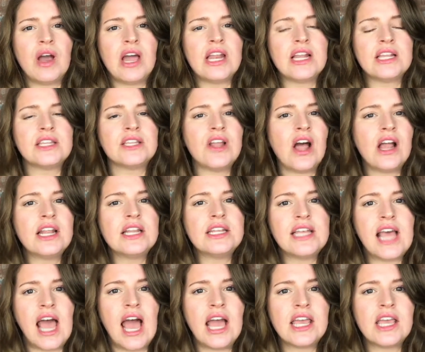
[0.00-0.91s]
and it's not
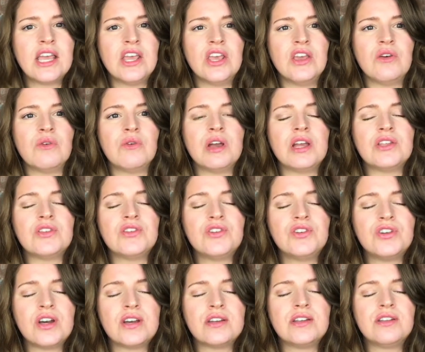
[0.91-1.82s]
attacking you, it's
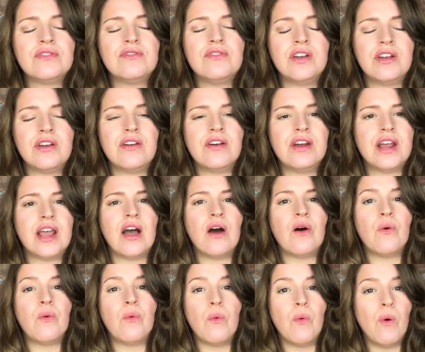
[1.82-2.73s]
just figuring
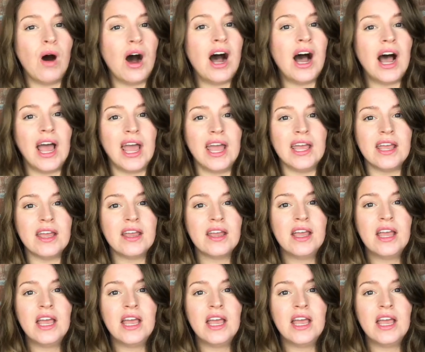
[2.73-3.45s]
out why.